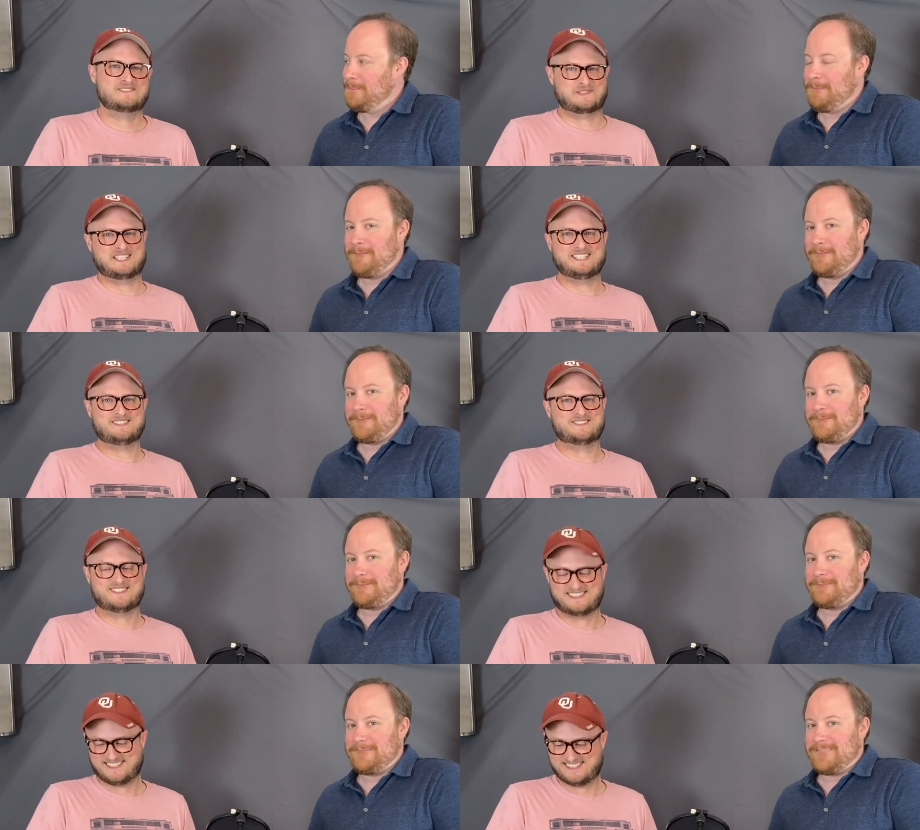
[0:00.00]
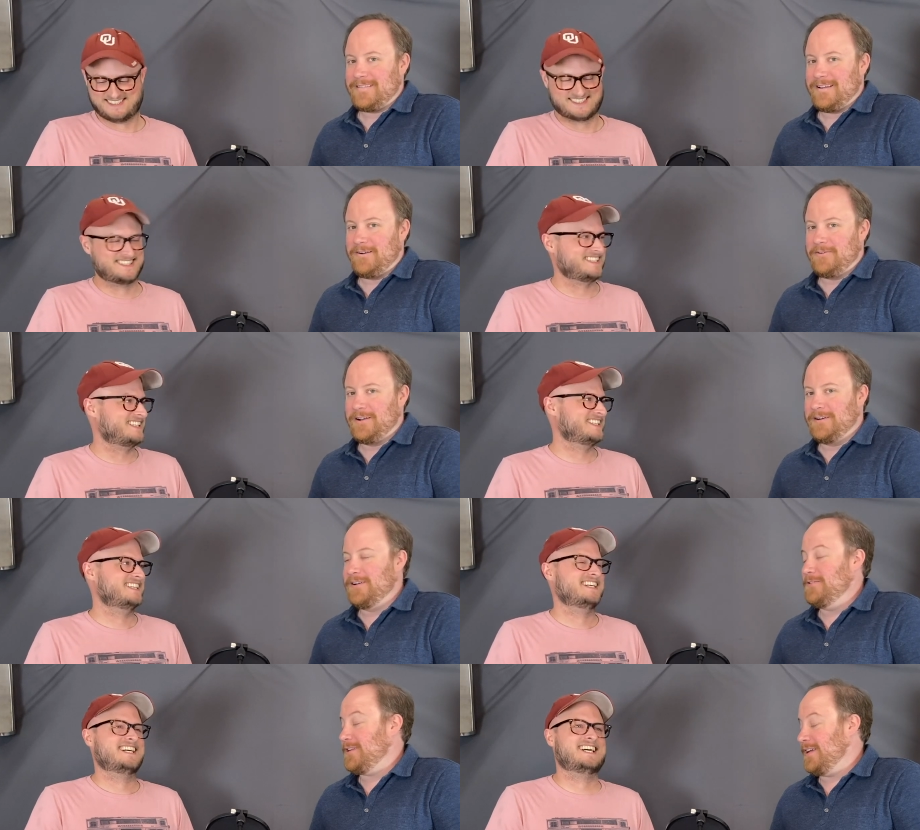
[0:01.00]
Speaker 1: for you. Well,
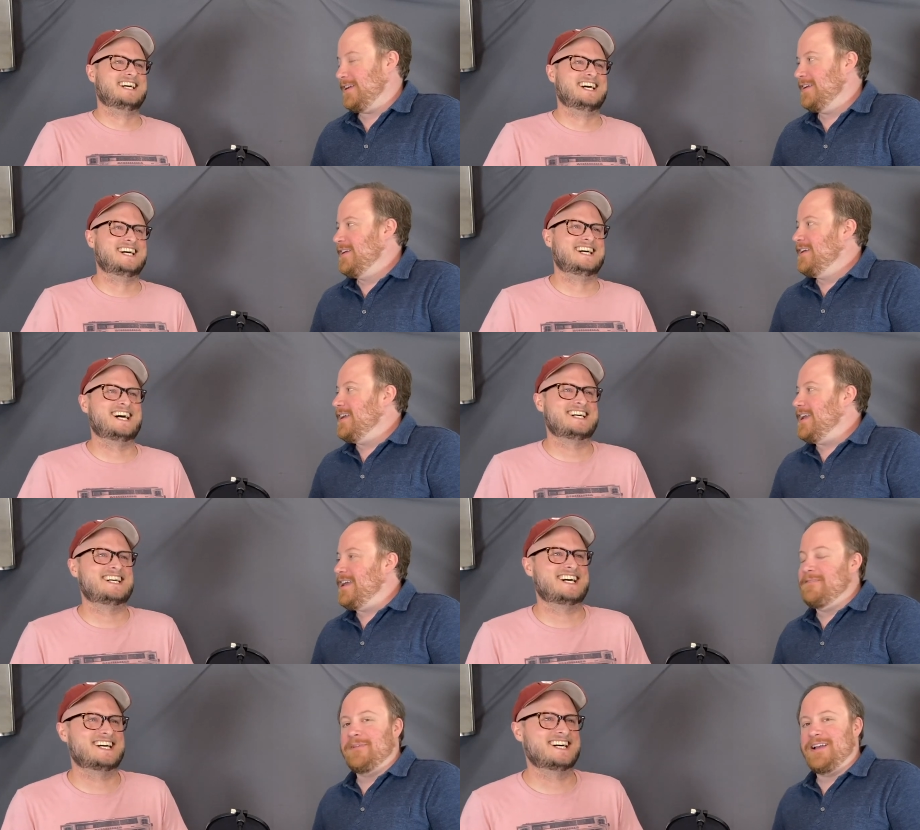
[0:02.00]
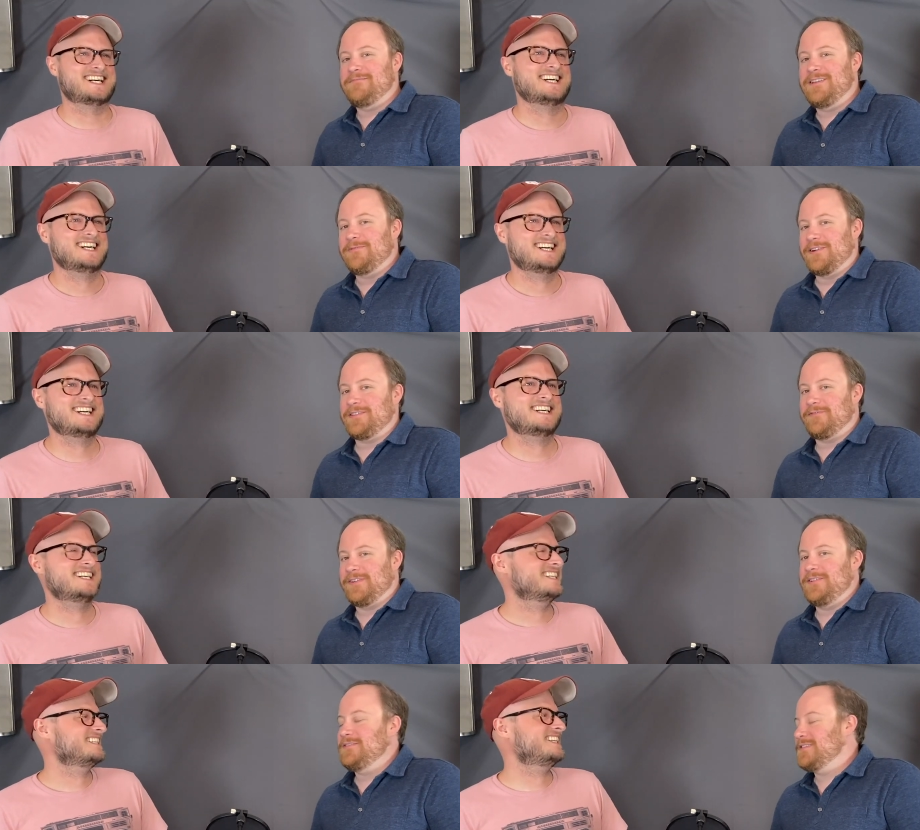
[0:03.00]
okay. it might be worth it for you
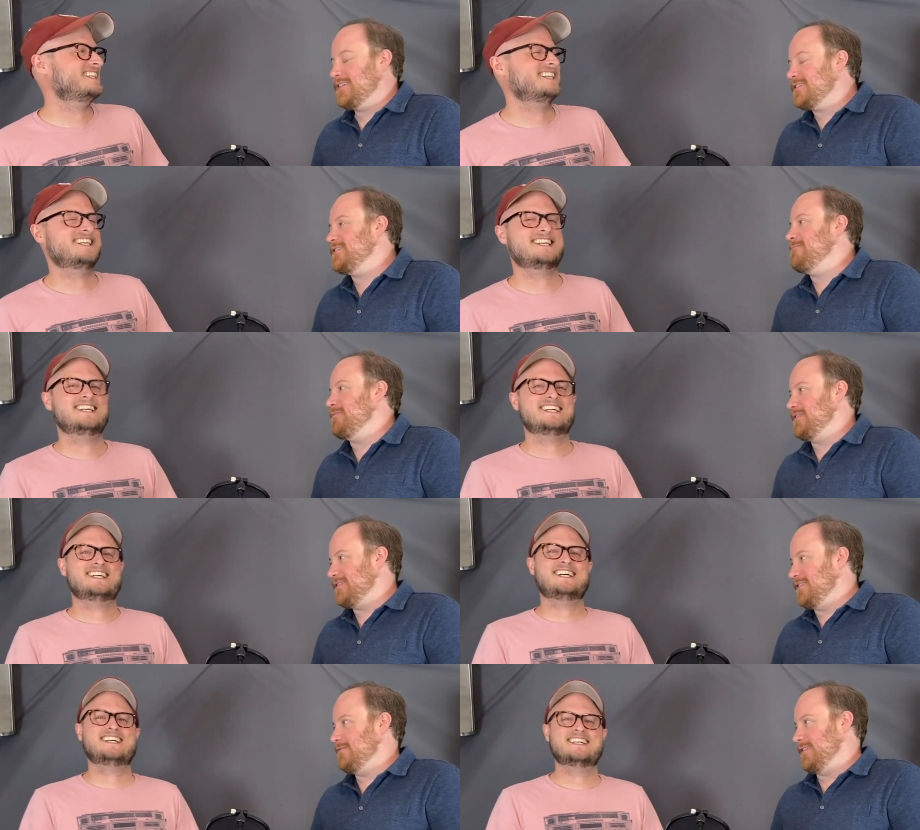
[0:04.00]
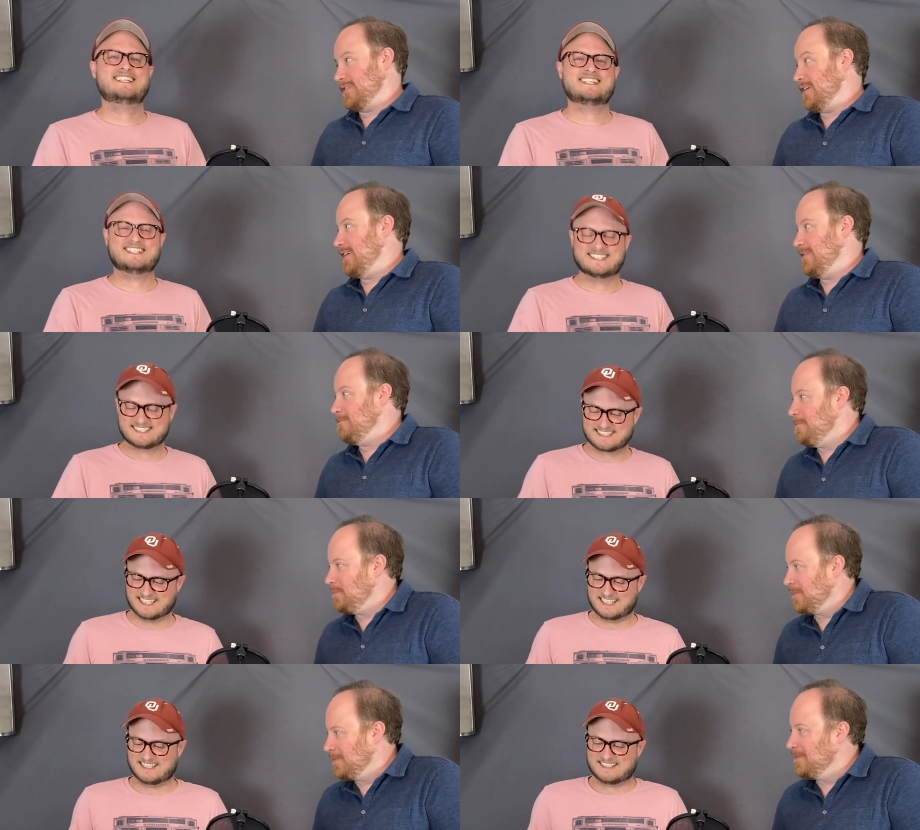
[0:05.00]
60% of the time. Yeah.
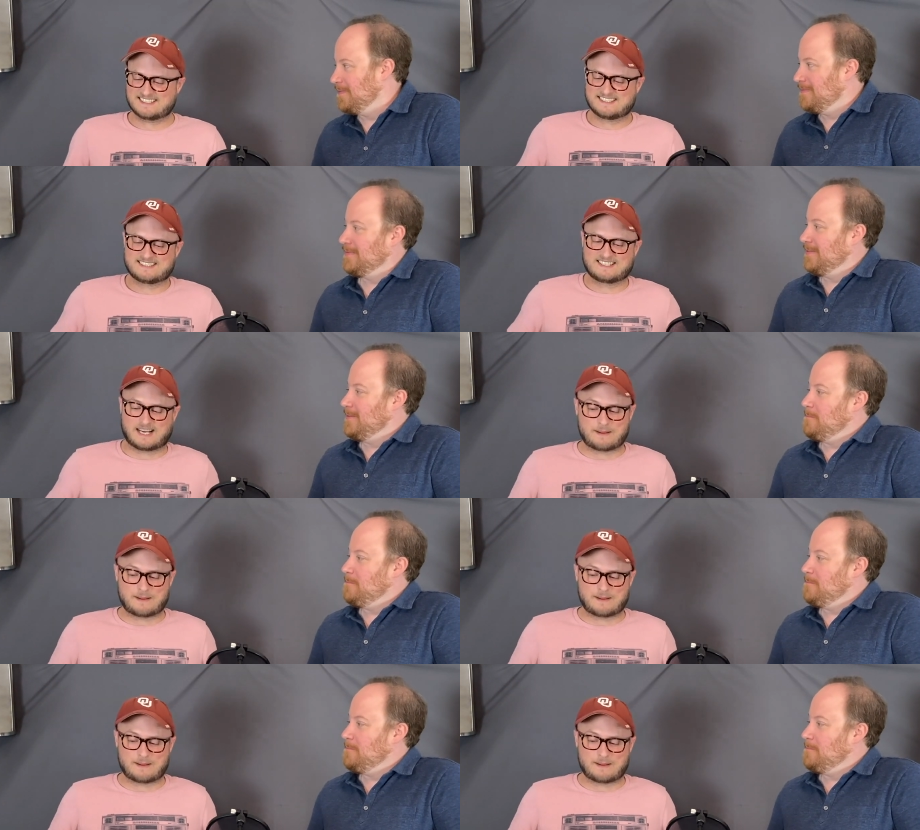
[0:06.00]
Yeah, I